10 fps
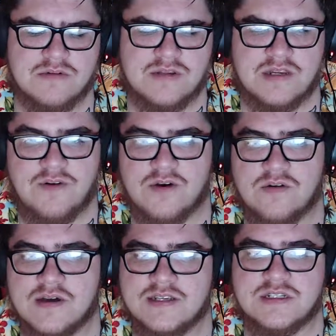a difficult
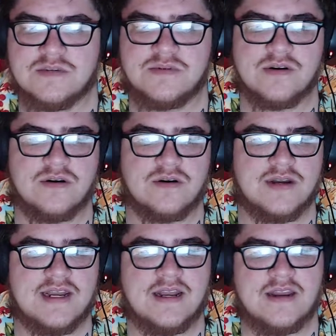customer or
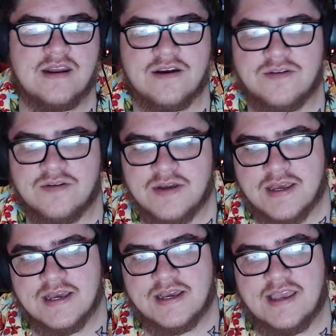getting you know
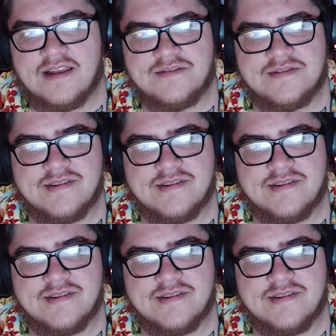getting